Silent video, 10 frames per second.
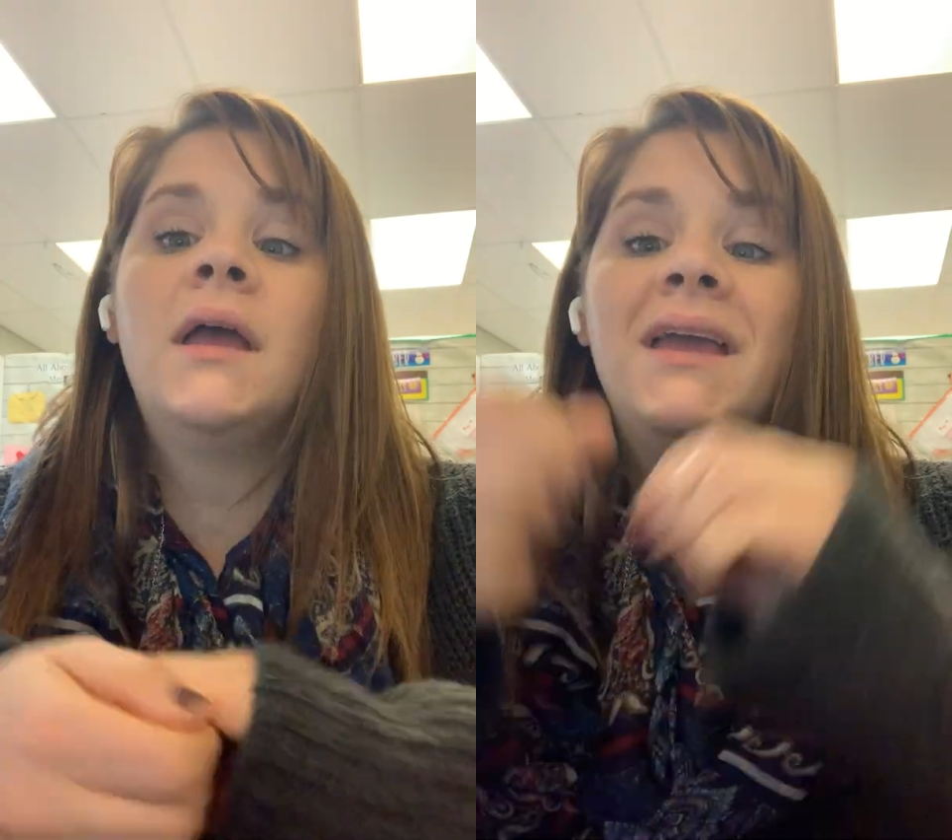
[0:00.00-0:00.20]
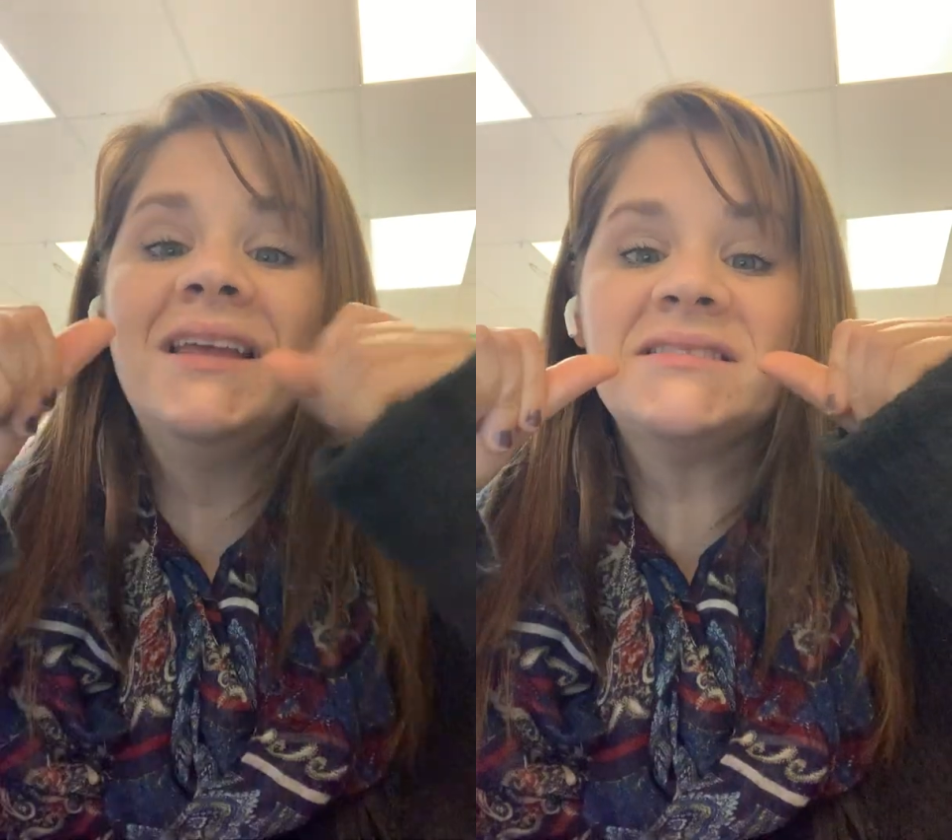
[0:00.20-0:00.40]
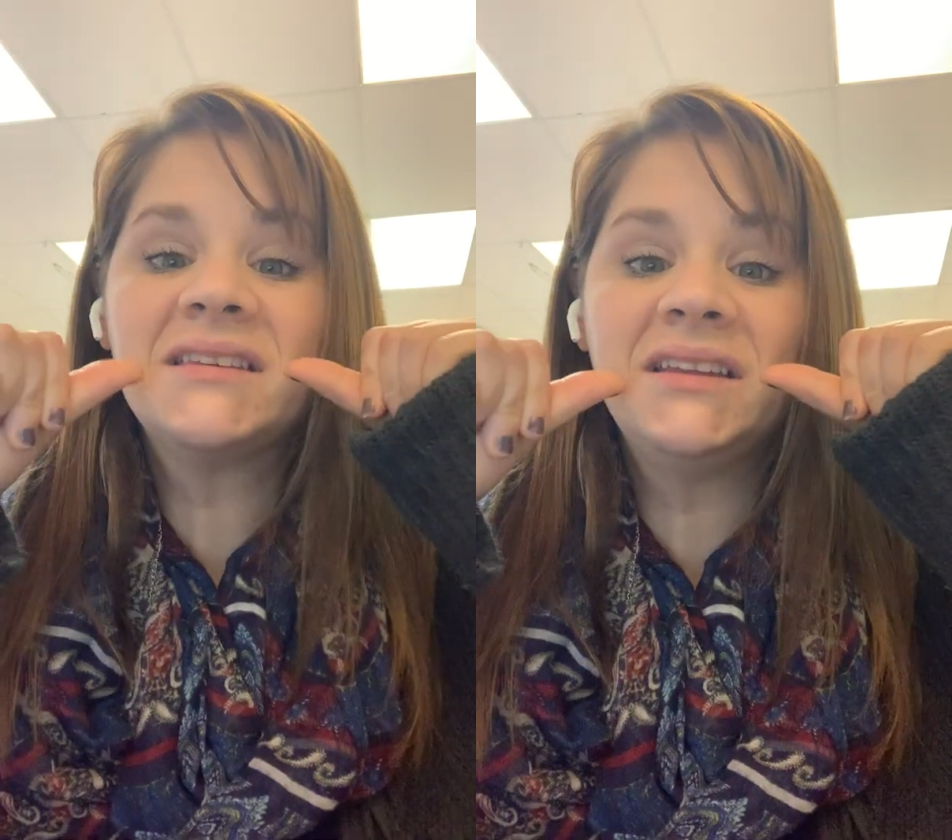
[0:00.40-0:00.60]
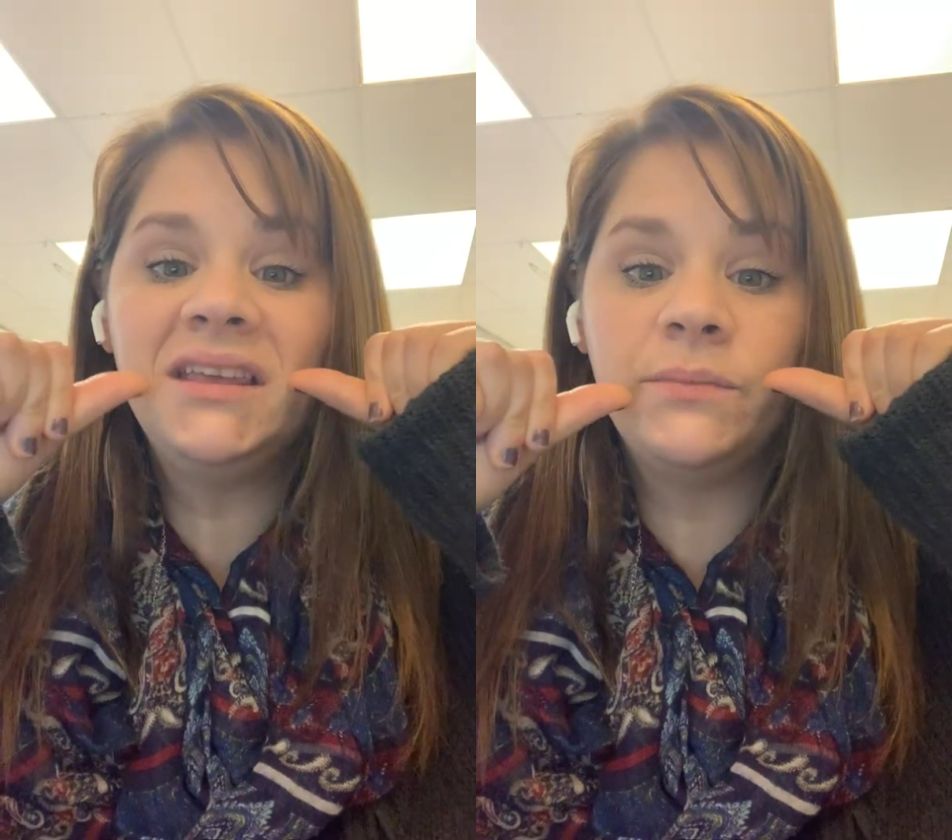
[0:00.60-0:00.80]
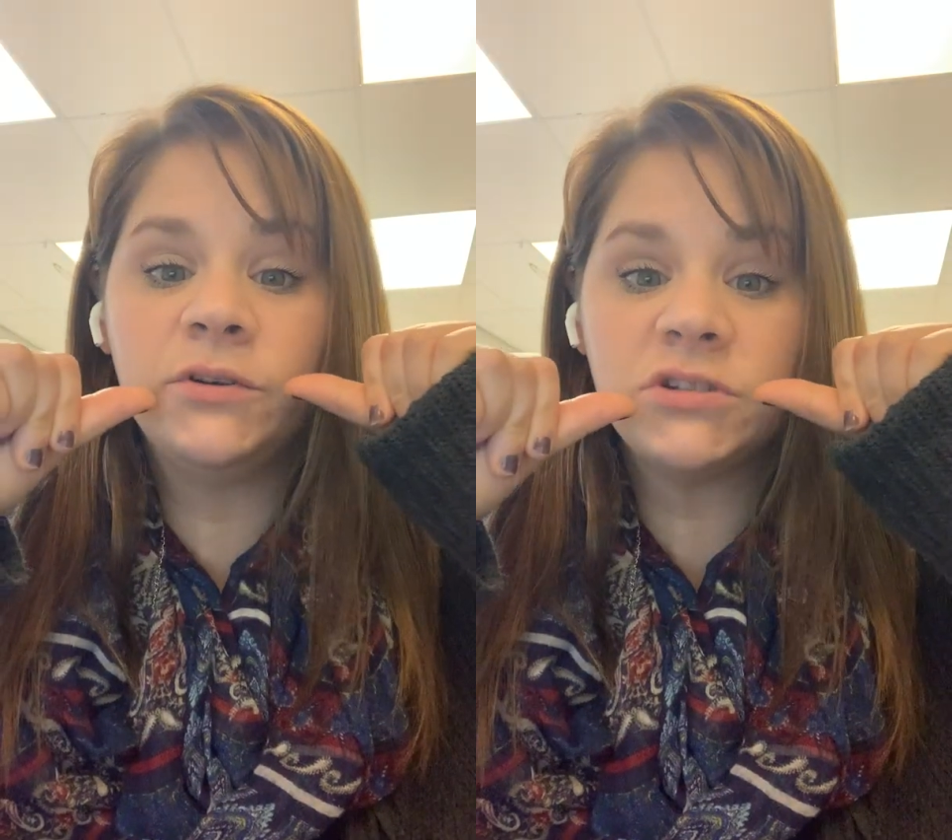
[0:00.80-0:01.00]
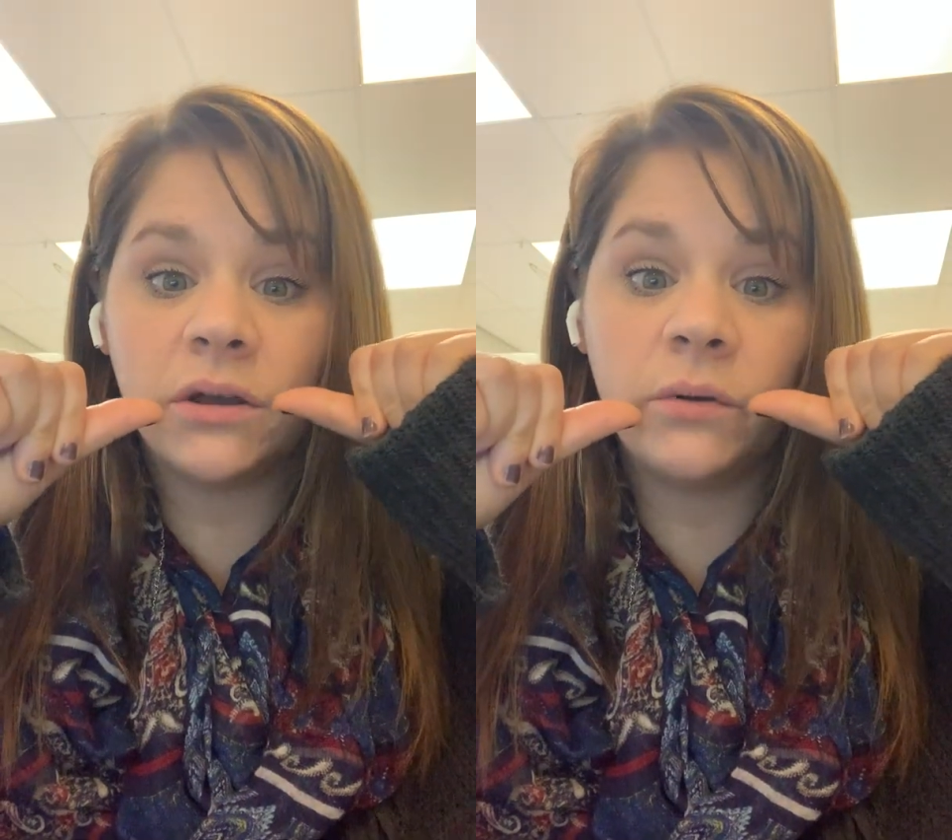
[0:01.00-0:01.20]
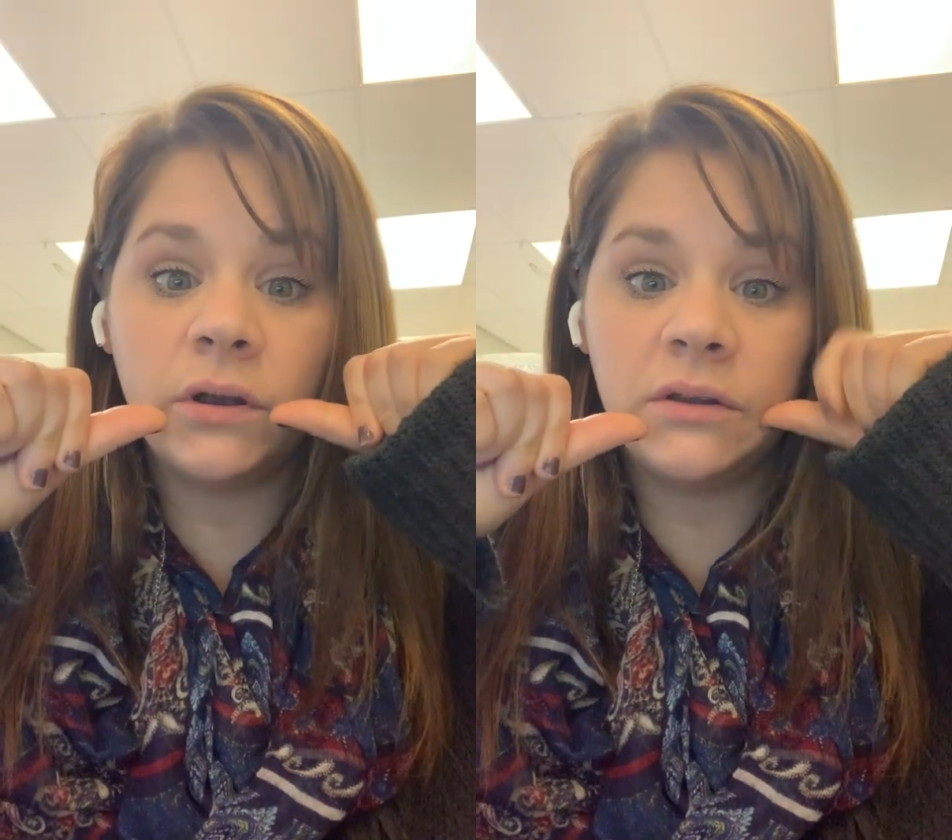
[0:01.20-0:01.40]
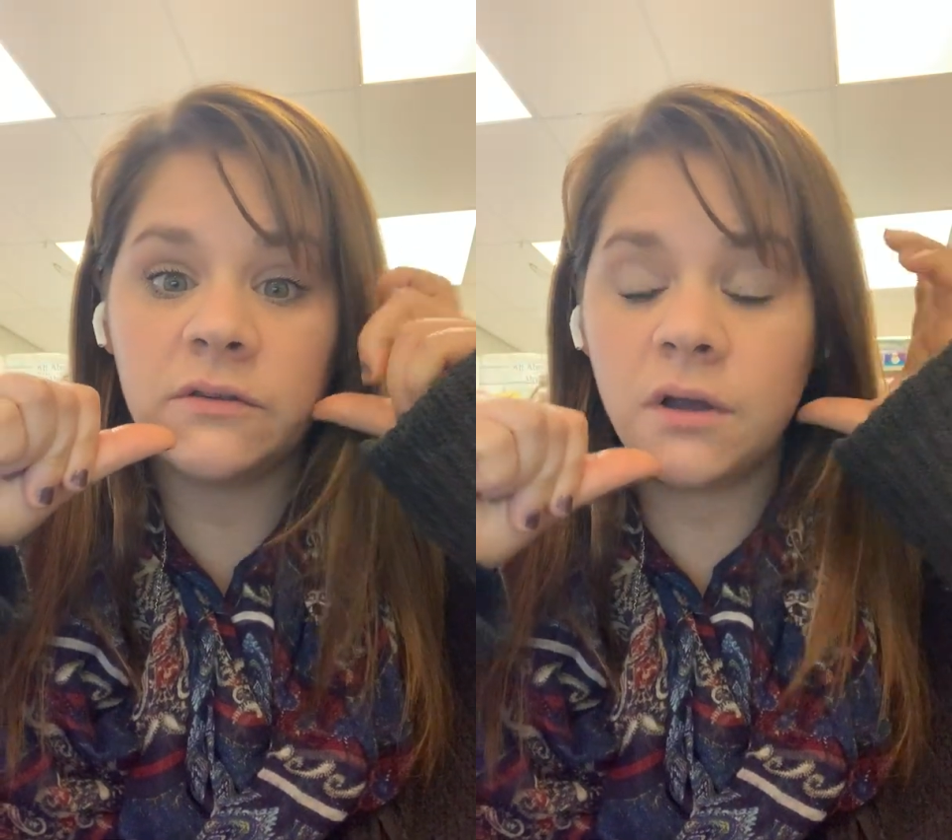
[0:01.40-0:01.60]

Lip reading: it's gonna keep your tongue where it needs